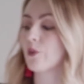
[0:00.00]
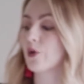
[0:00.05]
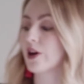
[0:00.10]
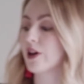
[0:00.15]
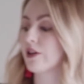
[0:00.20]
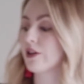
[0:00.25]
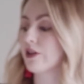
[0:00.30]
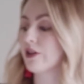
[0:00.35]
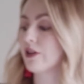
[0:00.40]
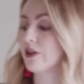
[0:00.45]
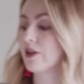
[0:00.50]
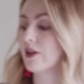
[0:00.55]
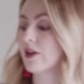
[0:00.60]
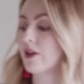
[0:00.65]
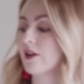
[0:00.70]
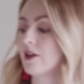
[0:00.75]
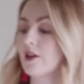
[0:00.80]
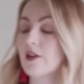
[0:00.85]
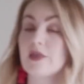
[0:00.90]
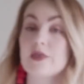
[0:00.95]
with
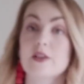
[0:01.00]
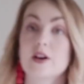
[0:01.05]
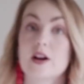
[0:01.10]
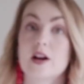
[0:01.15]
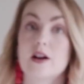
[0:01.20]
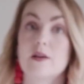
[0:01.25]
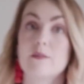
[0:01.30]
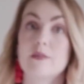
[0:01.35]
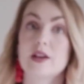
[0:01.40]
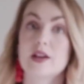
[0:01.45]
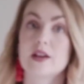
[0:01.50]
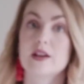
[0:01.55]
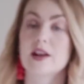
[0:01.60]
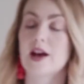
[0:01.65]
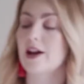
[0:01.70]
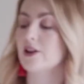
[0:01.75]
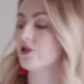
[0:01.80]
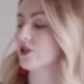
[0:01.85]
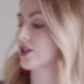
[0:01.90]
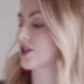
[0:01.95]
an
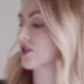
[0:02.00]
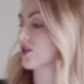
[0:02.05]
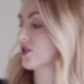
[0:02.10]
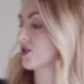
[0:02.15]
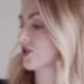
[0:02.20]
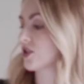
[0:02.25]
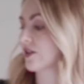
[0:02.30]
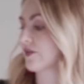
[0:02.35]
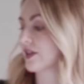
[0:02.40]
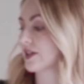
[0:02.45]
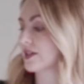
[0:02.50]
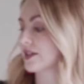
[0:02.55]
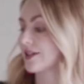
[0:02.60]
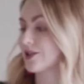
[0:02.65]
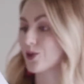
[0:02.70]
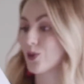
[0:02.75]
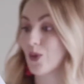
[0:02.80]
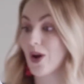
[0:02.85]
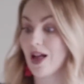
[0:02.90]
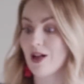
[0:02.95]
address service
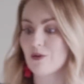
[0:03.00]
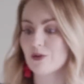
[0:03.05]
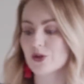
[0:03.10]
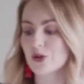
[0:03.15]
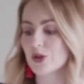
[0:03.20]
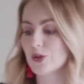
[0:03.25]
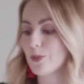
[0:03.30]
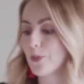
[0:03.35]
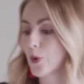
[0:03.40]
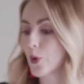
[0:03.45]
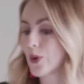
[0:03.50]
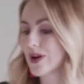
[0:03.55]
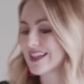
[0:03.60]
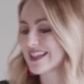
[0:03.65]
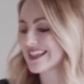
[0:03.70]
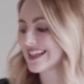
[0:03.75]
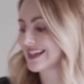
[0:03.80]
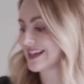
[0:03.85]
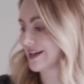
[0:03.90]
as well, which is pretty